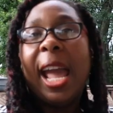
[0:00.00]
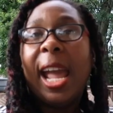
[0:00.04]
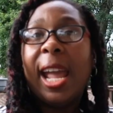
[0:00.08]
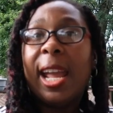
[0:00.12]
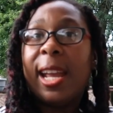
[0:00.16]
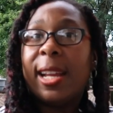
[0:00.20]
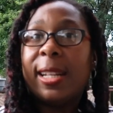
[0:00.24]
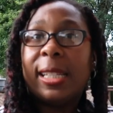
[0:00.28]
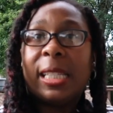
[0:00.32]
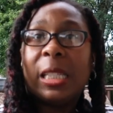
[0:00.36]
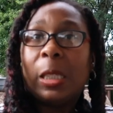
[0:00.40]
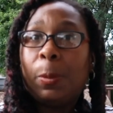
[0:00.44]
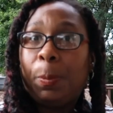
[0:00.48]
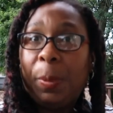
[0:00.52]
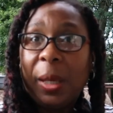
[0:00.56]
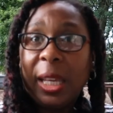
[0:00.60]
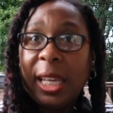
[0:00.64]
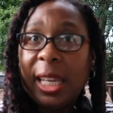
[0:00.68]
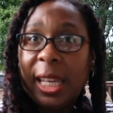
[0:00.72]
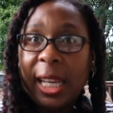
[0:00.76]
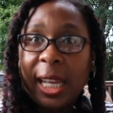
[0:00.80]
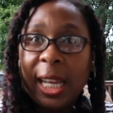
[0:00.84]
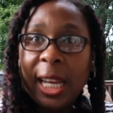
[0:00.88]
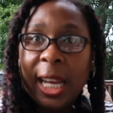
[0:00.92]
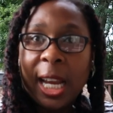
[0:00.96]
And
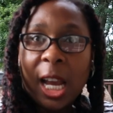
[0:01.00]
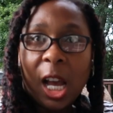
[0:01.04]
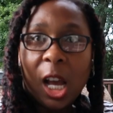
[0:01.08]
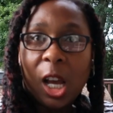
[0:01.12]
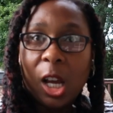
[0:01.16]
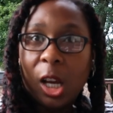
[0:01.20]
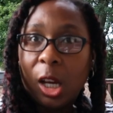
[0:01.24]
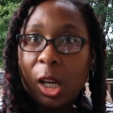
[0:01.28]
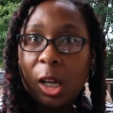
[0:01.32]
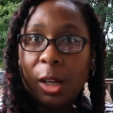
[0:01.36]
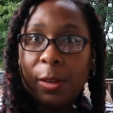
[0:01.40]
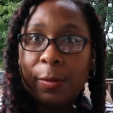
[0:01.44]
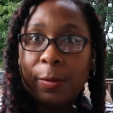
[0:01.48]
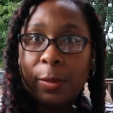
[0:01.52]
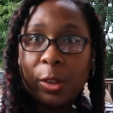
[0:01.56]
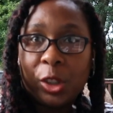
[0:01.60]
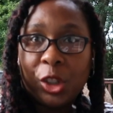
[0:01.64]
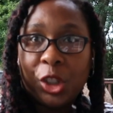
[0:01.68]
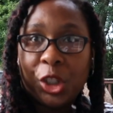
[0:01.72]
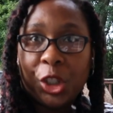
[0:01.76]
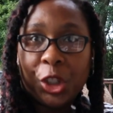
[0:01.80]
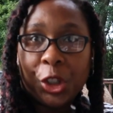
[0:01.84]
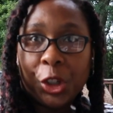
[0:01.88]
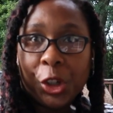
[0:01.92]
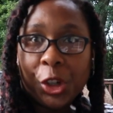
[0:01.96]
speaking of a
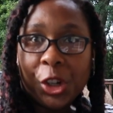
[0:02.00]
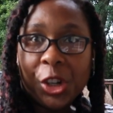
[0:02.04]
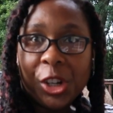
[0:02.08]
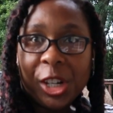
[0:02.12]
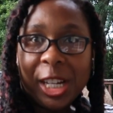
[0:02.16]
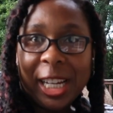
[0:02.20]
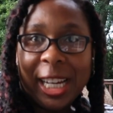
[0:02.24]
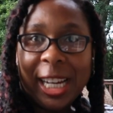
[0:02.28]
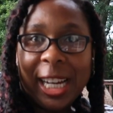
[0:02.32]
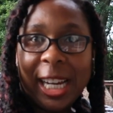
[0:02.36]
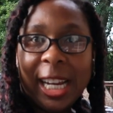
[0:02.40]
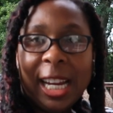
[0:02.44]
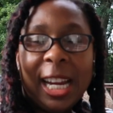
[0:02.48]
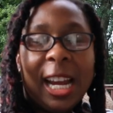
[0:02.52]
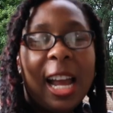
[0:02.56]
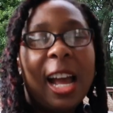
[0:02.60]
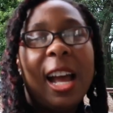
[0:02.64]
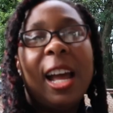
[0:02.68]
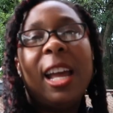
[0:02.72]
journey,